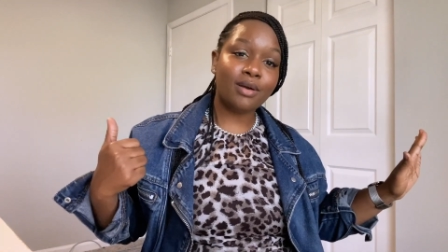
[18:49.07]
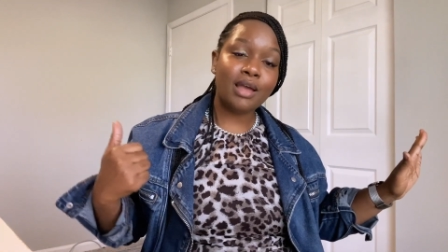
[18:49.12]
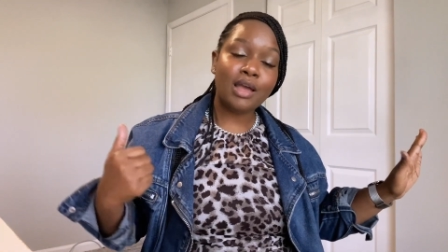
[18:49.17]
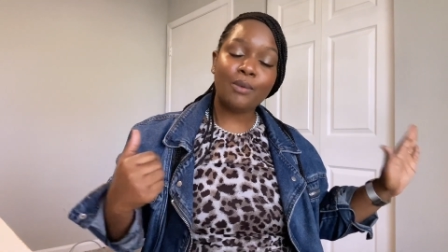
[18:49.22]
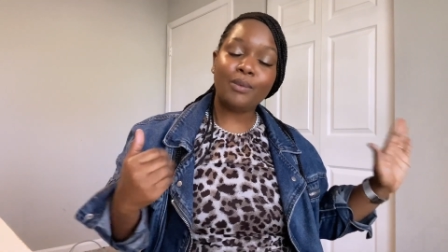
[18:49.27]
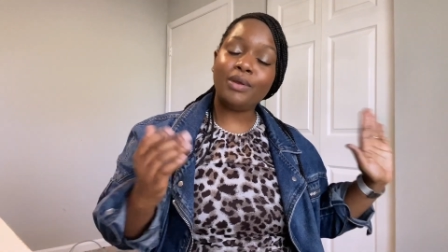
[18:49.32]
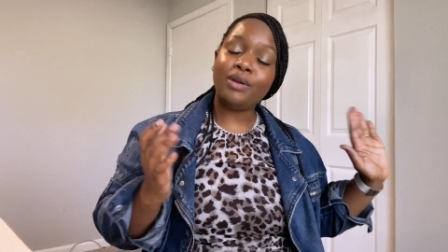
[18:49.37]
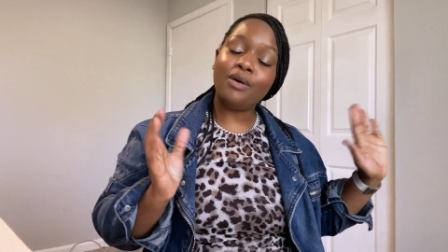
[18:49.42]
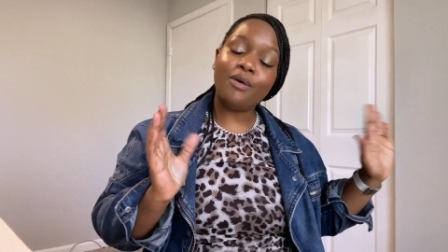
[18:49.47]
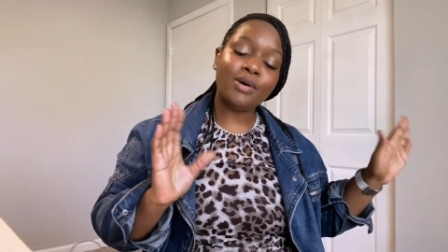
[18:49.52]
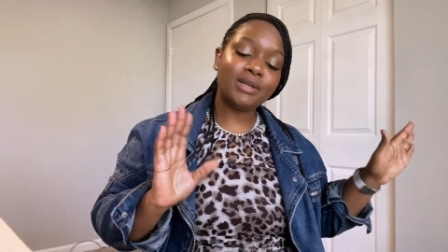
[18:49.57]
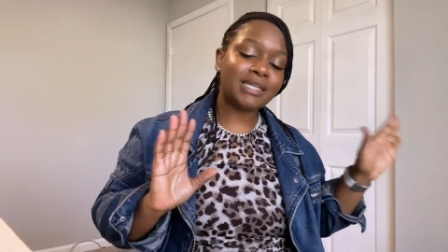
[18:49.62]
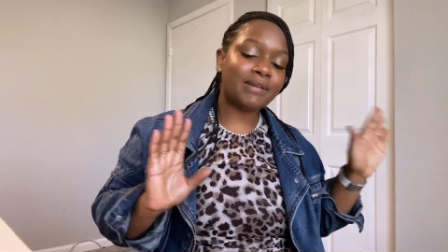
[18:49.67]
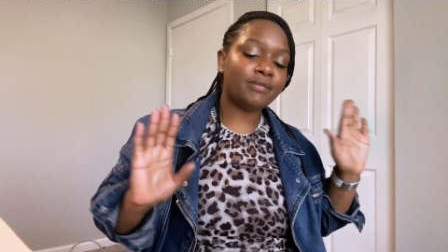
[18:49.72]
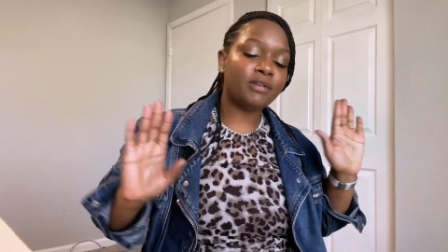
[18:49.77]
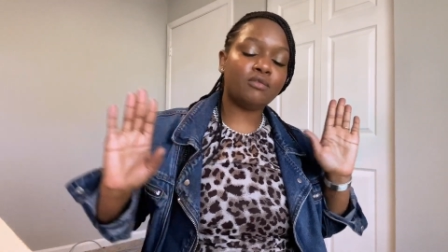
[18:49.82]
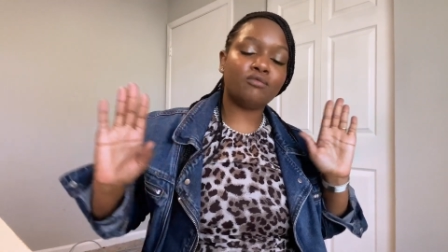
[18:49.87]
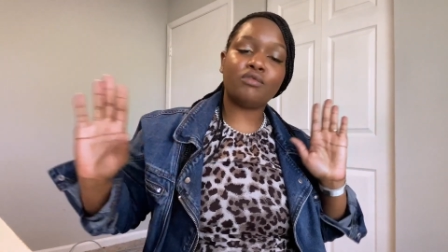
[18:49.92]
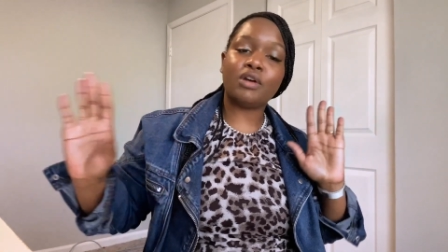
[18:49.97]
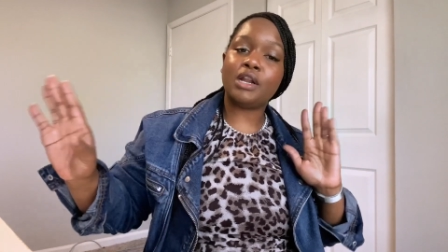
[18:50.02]
We don't always have
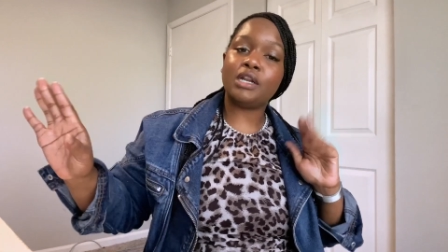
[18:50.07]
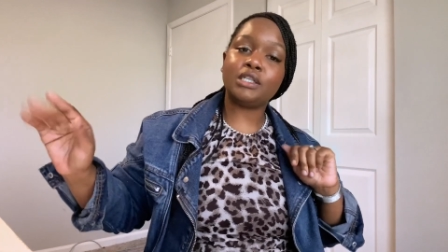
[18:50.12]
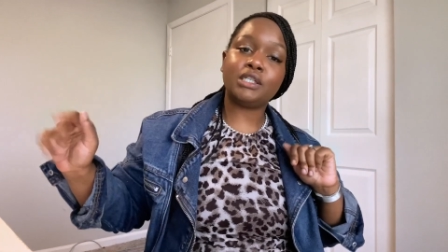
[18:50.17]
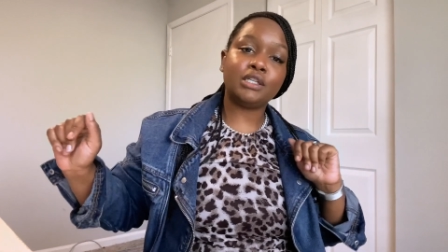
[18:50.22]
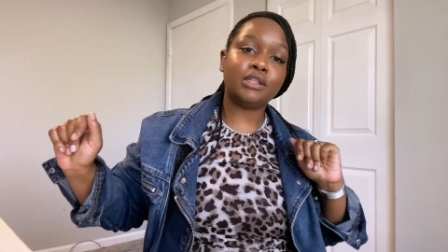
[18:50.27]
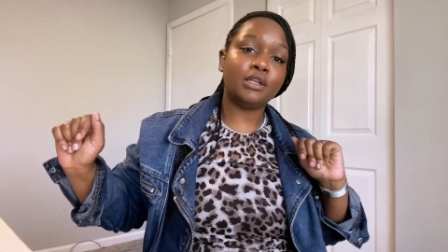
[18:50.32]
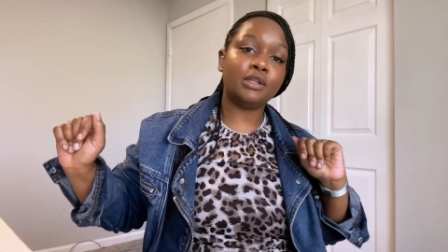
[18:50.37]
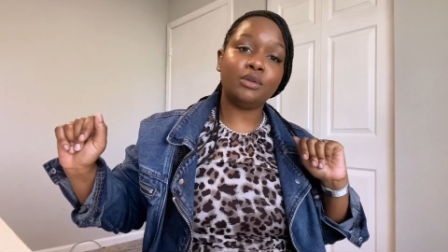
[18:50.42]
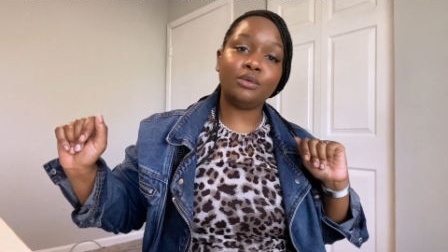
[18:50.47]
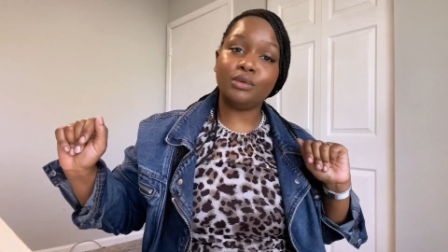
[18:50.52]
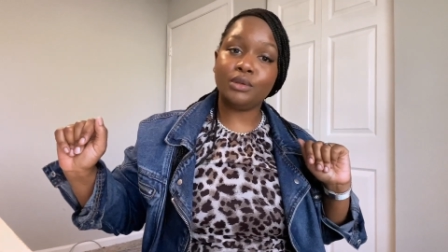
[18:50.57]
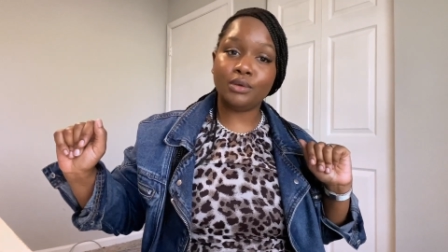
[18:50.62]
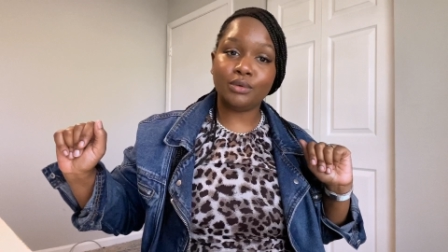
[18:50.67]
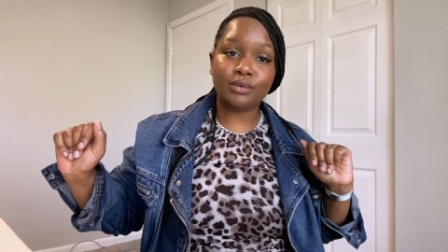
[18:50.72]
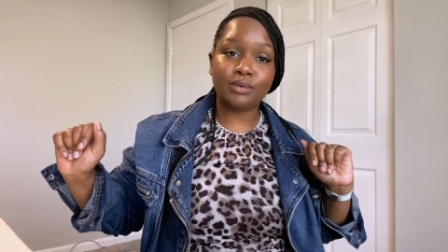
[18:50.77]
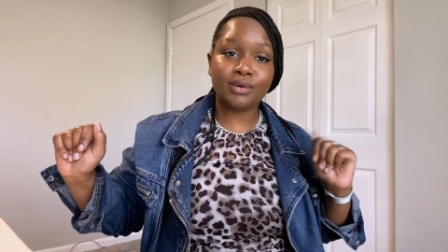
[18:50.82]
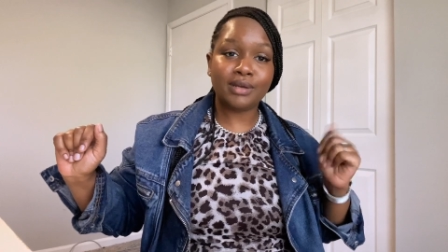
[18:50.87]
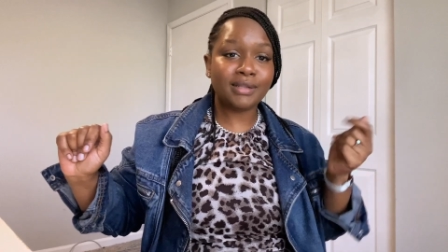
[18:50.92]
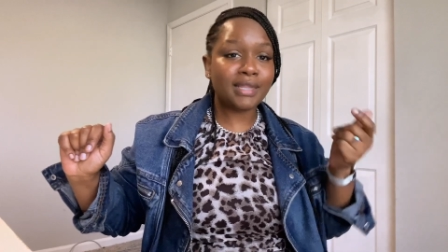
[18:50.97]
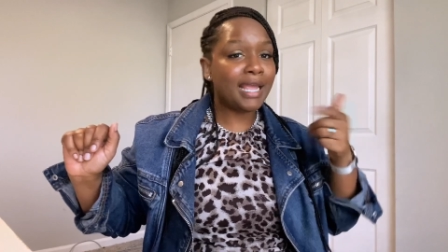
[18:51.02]
to run to the Lulu.
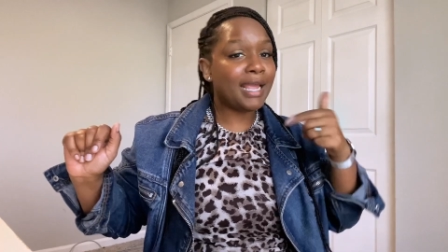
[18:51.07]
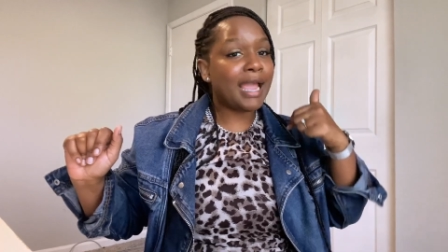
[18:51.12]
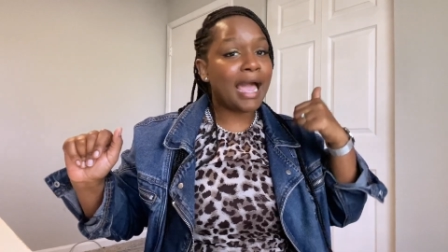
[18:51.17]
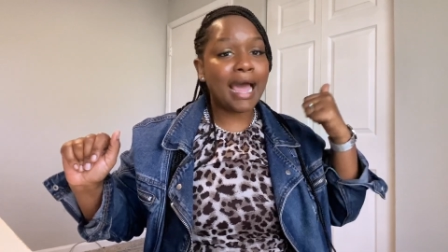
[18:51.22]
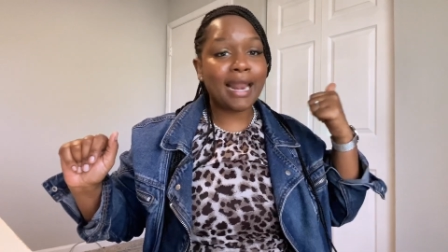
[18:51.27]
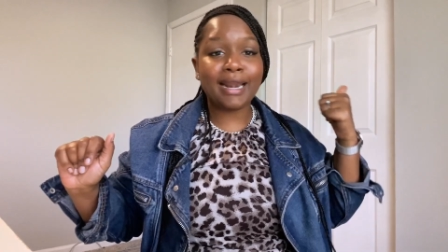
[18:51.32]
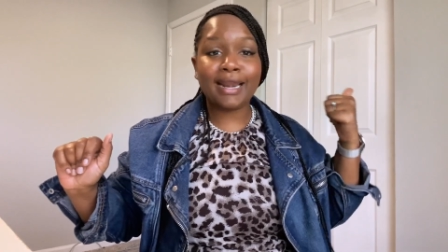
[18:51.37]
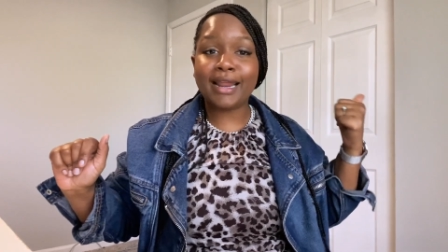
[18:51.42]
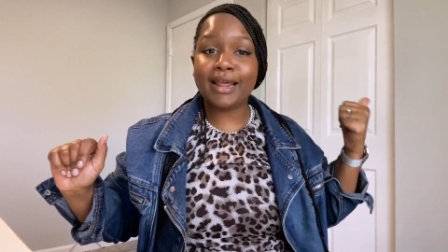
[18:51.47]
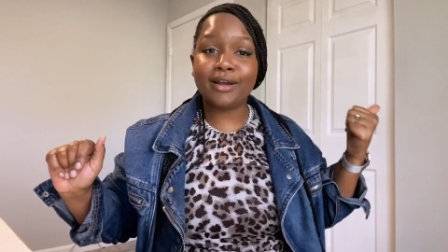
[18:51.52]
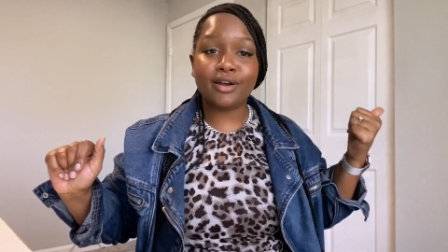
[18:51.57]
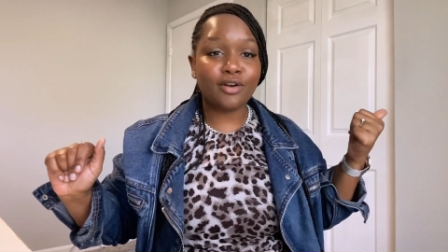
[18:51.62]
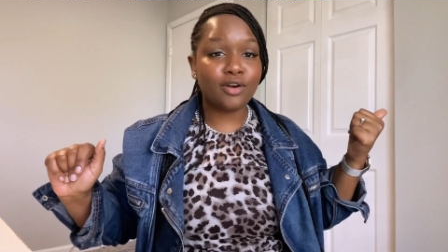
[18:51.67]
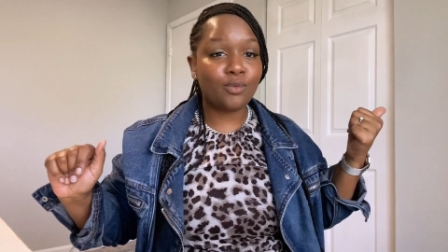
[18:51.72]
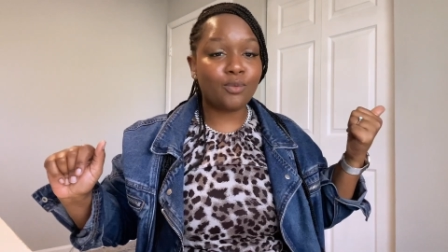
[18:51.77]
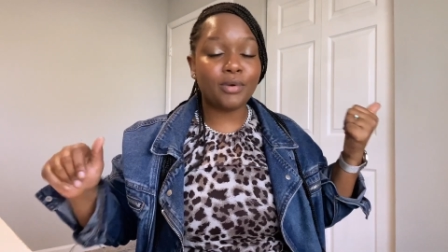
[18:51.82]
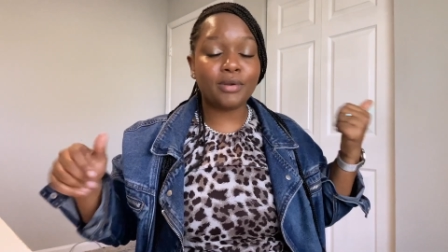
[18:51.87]
They got it at Goodwill.